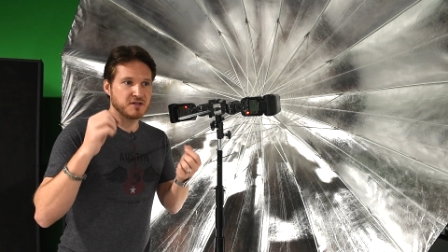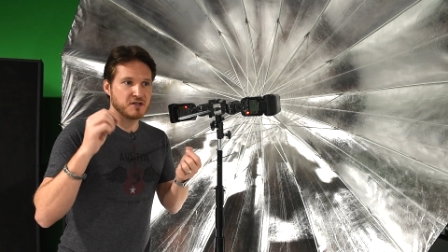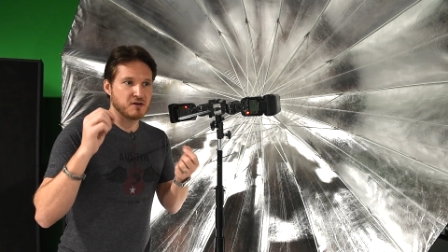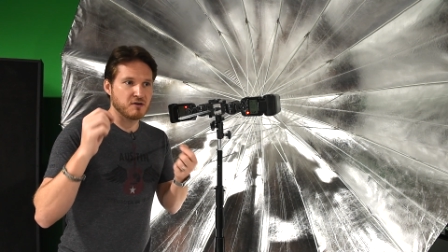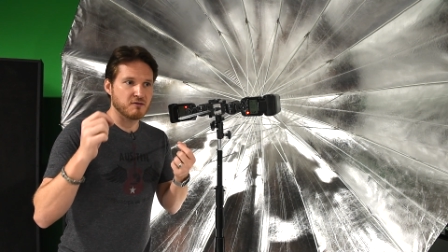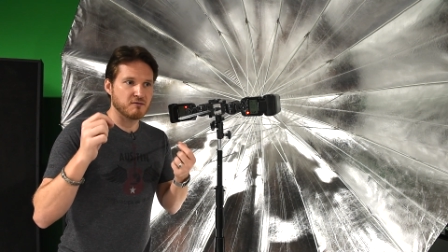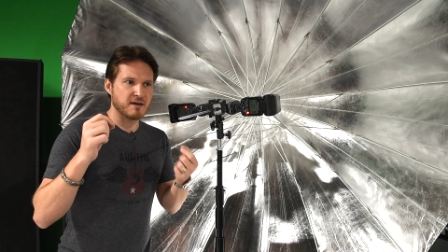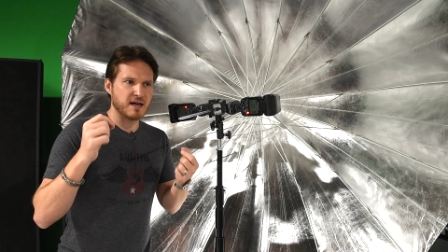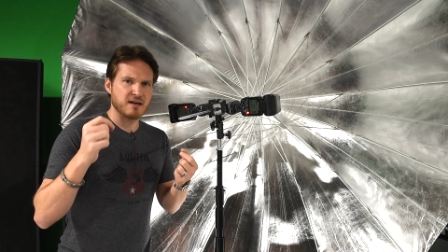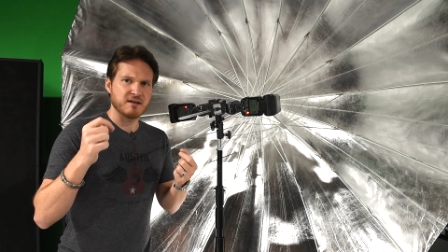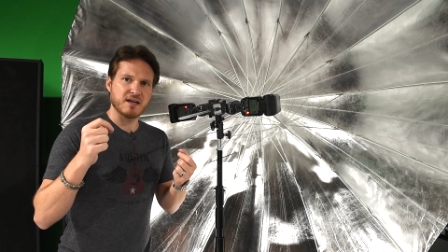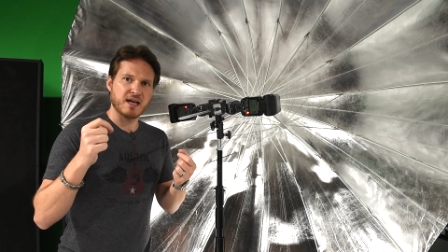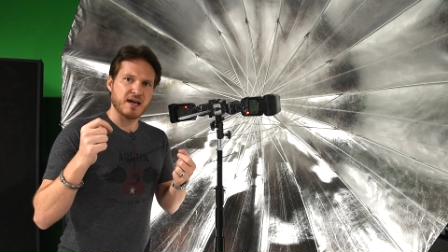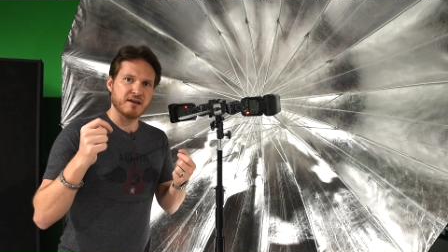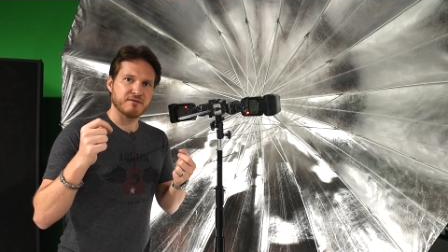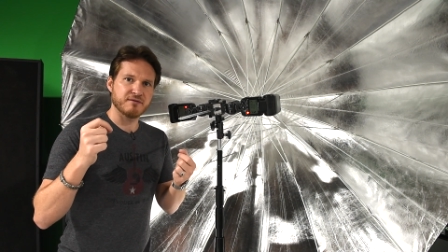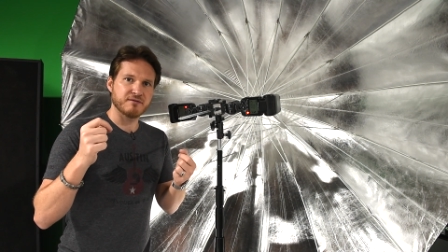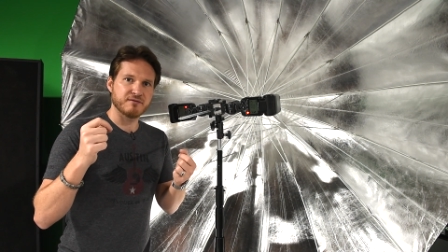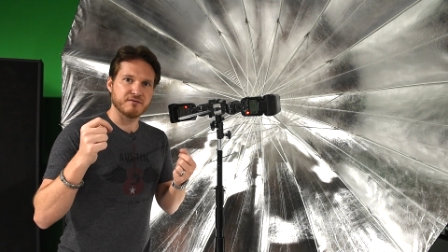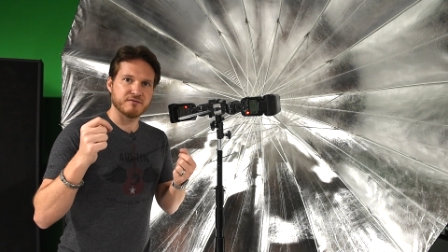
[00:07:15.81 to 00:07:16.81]
you know, around
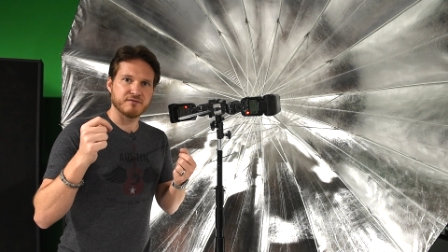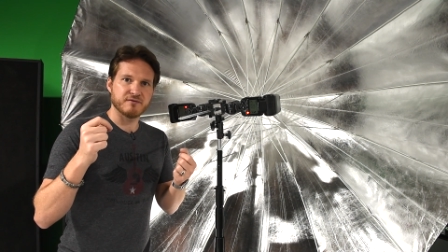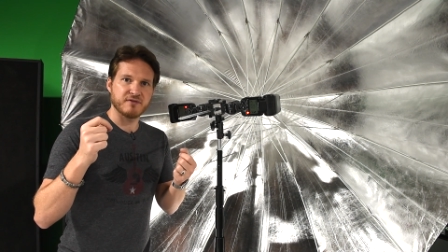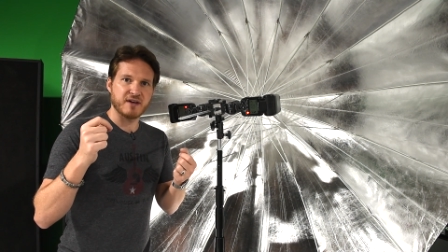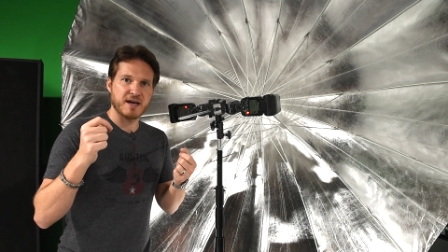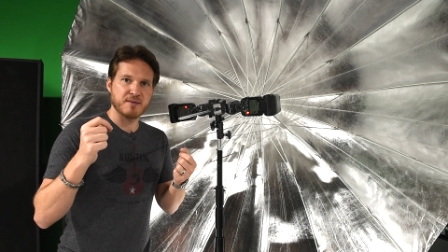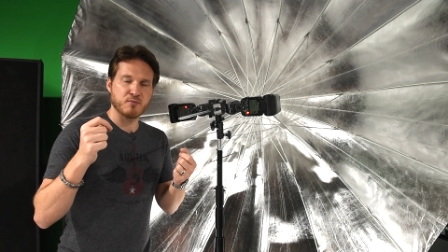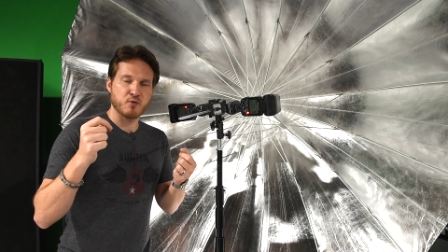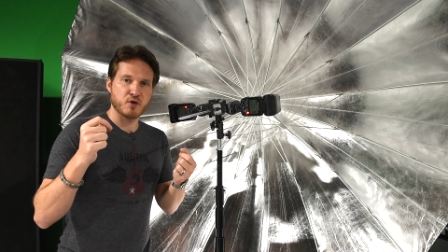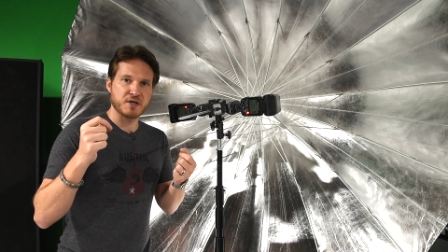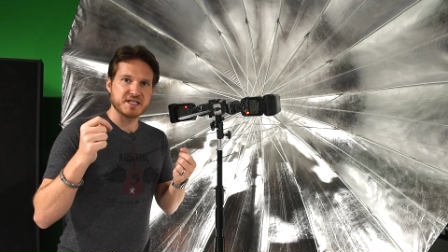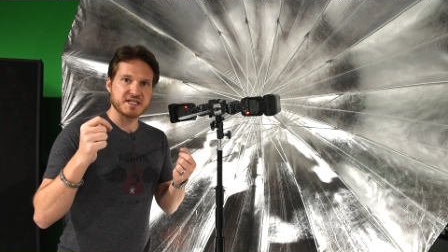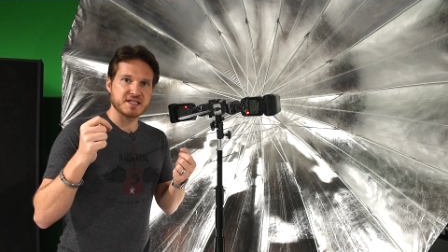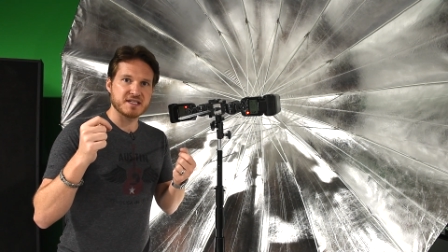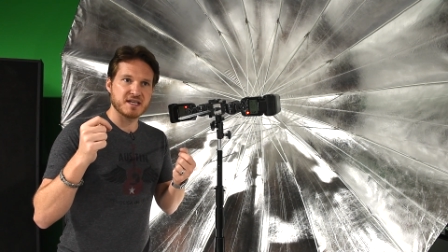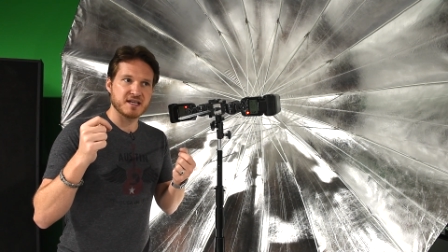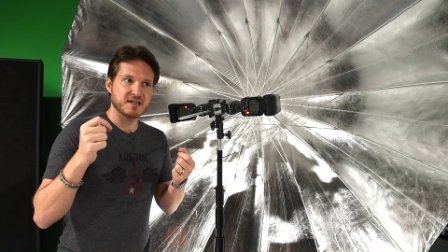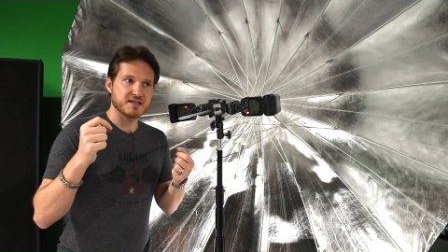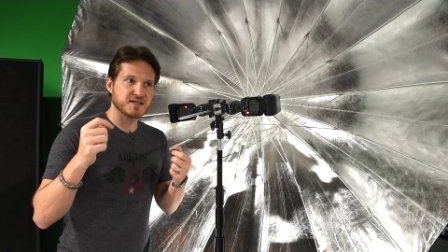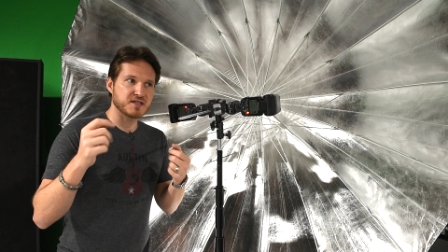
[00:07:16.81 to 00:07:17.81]
F five point
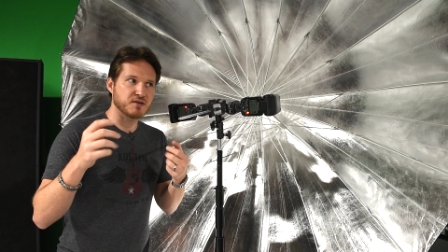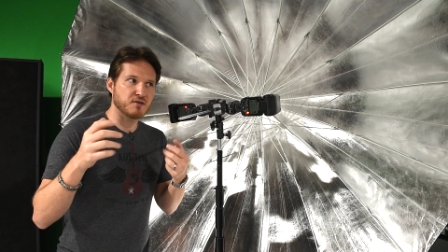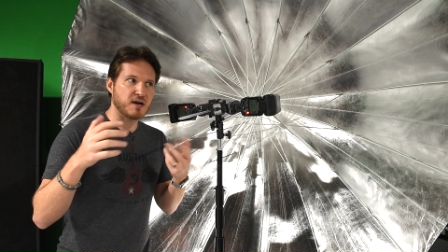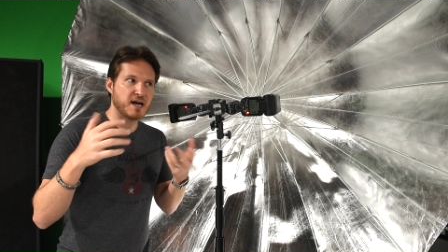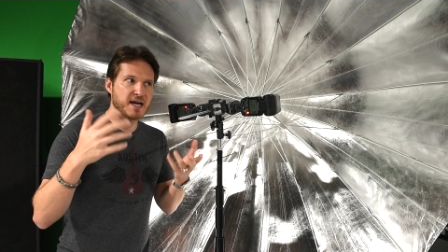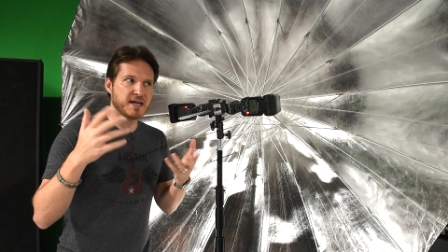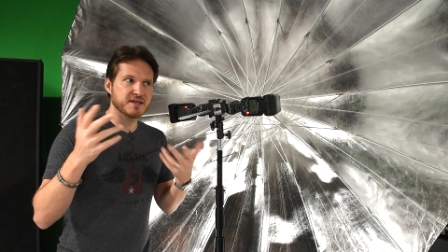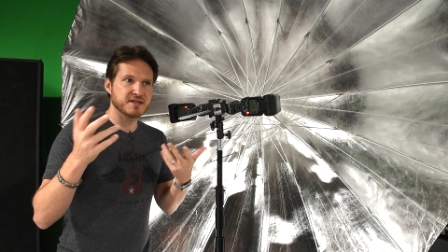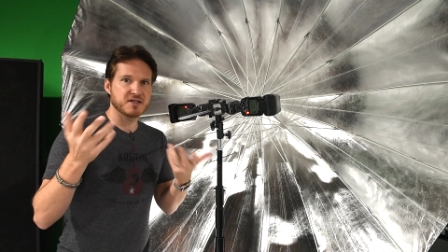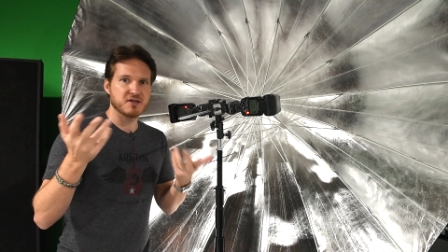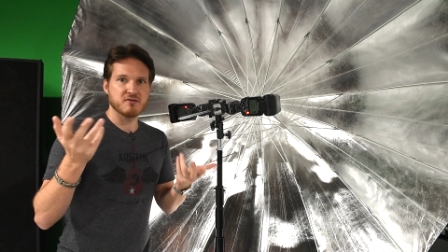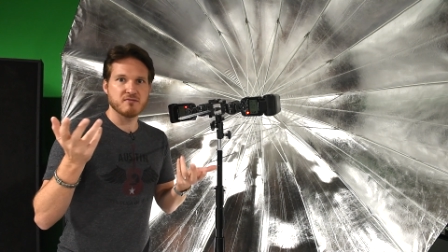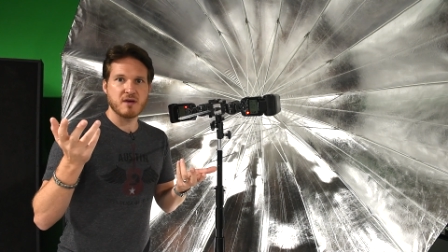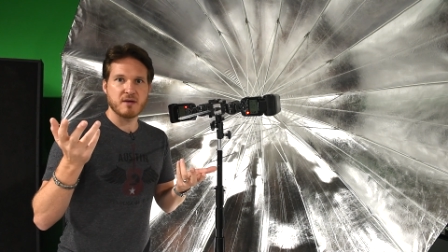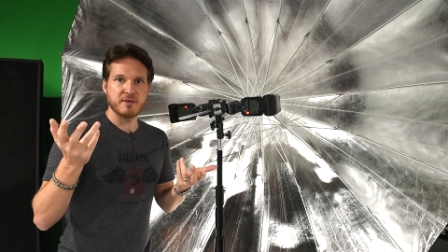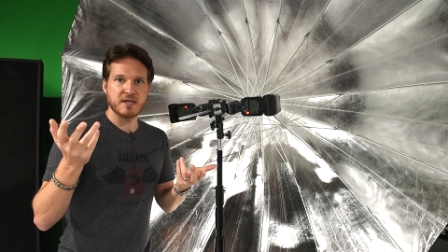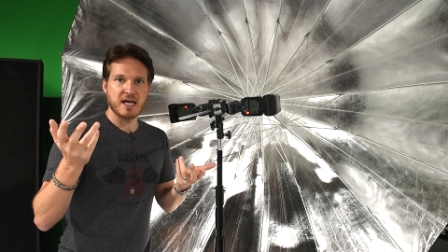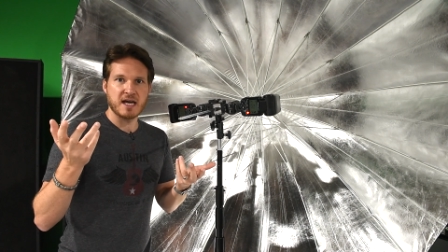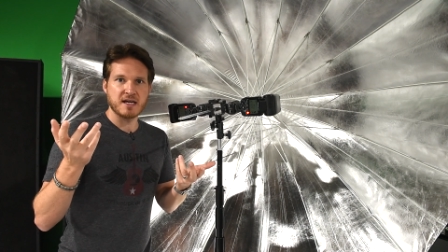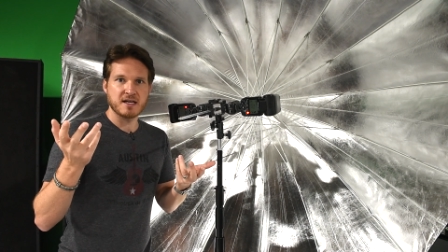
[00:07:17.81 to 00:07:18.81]
six, so I S O
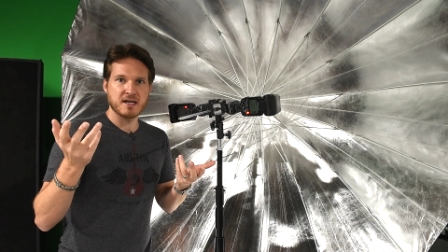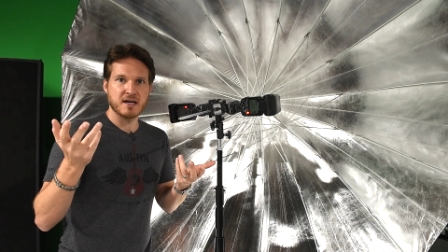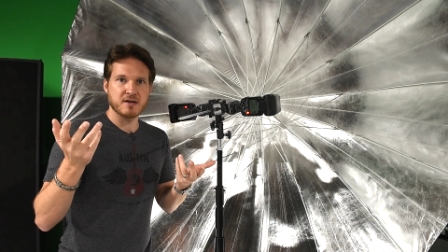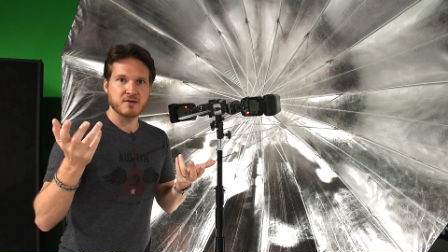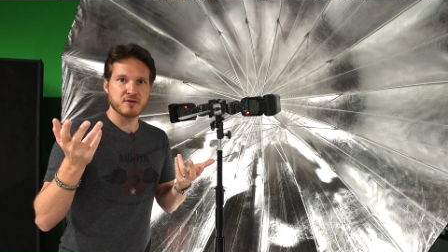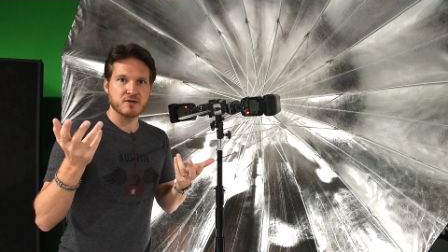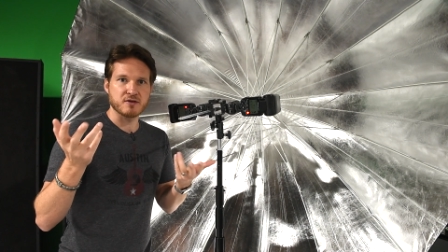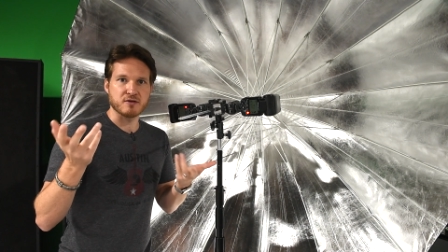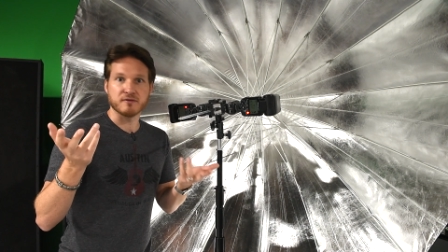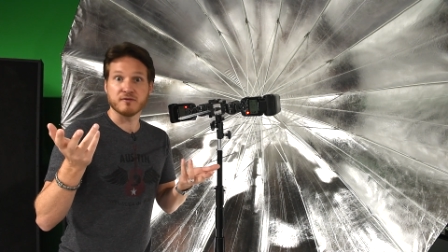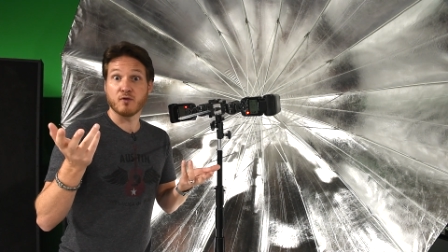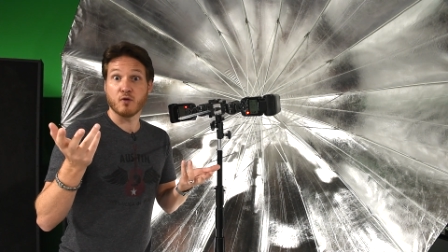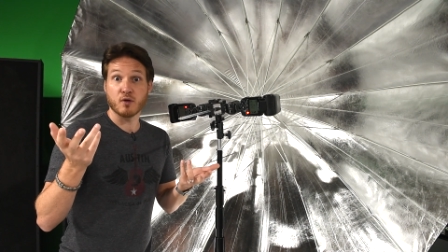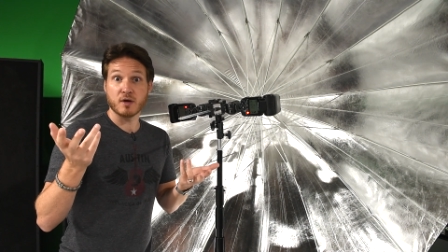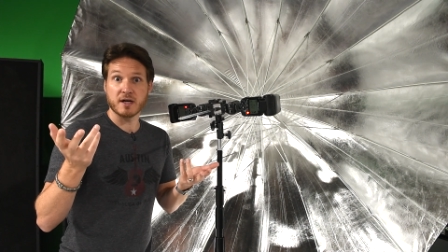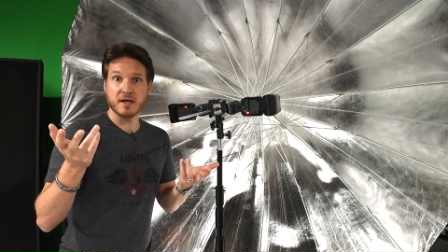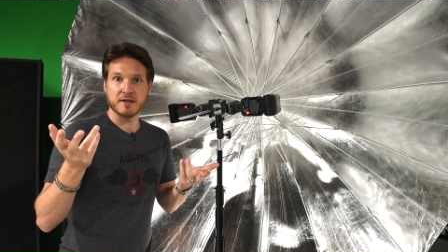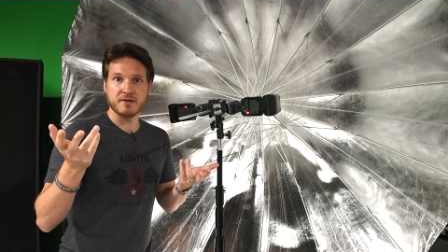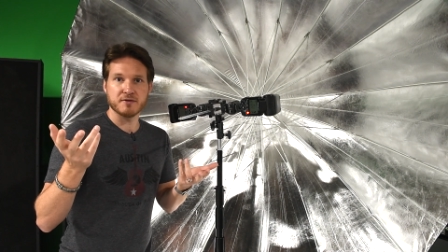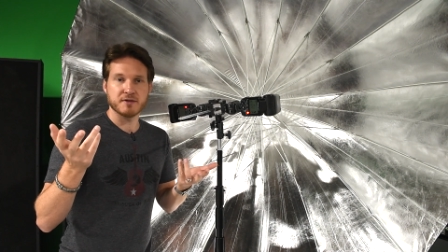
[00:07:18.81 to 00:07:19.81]
maybe eight hundred or
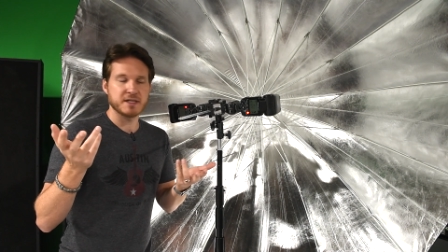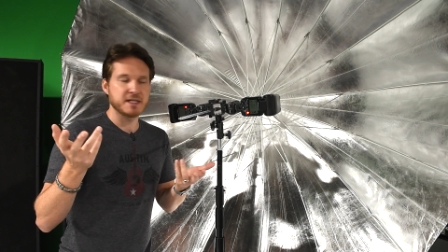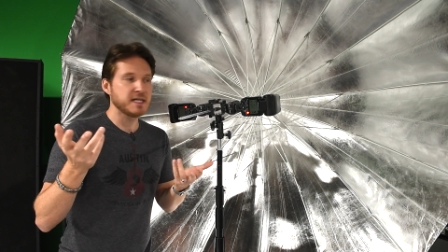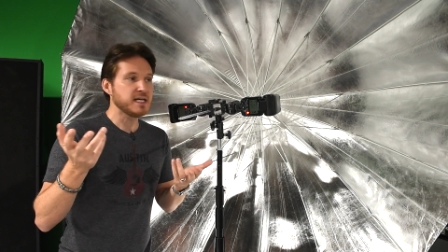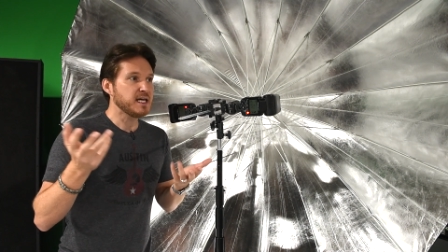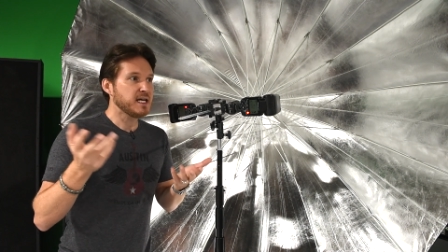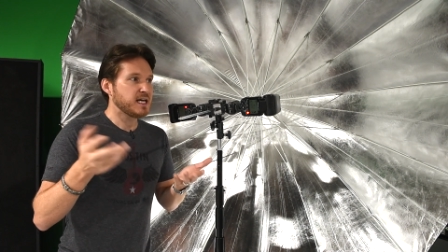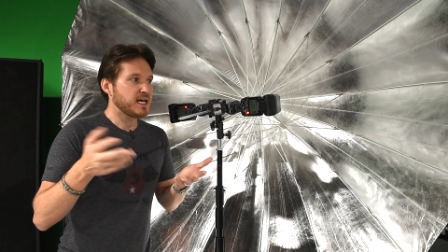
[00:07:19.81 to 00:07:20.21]
four hundred,